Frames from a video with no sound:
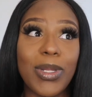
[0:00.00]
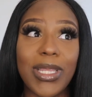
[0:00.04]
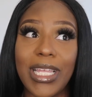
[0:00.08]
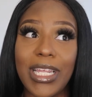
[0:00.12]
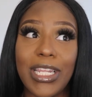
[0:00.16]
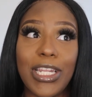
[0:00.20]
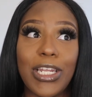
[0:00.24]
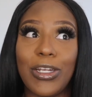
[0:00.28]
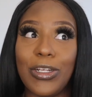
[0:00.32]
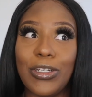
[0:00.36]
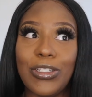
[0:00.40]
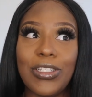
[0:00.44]
But
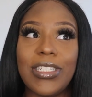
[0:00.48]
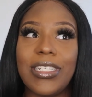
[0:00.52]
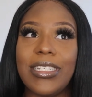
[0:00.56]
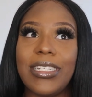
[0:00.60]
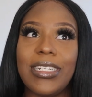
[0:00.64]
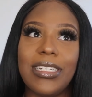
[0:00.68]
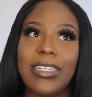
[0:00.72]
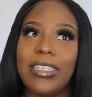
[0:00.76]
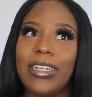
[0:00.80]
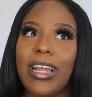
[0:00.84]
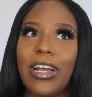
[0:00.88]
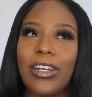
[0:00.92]
then the
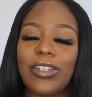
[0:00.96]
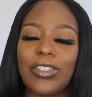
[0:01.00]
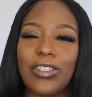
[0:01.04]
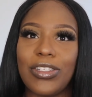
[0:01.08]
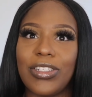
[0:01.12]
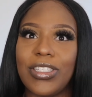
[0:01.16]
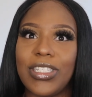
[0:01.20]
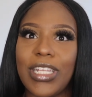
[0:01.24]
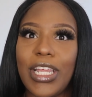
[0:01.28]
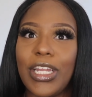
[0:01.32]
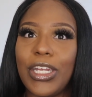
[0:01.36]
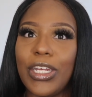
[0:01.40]
nurses and the
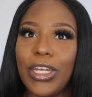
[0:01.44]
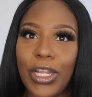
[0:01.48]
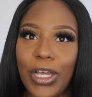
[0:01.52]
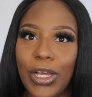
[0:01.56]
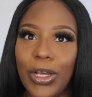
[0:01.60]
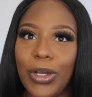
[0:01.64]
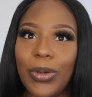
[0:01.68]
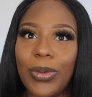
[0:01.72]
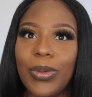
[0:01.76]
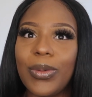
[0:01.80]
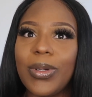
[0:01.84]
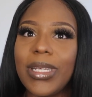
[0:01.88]
doctors said,
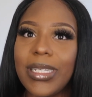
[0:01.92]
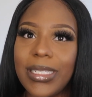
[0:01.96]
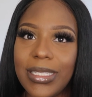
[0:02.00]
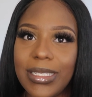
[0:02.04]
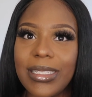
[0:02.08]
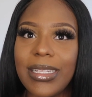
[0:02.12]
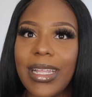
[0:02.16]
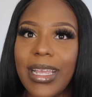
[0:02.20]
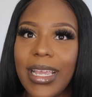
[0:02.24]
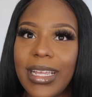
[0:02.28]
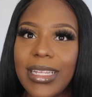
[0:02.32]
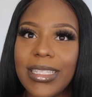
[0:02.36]
no,
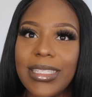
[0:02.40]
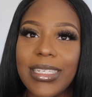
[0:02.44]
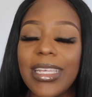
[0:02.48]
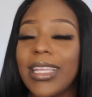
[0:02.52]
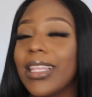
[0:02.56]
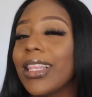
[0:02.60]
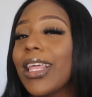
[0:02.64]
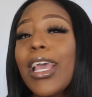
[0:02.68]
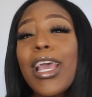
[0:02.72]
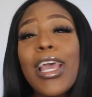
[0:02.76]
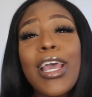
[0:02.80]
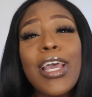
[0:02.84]
it's the
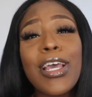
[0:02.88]
18th.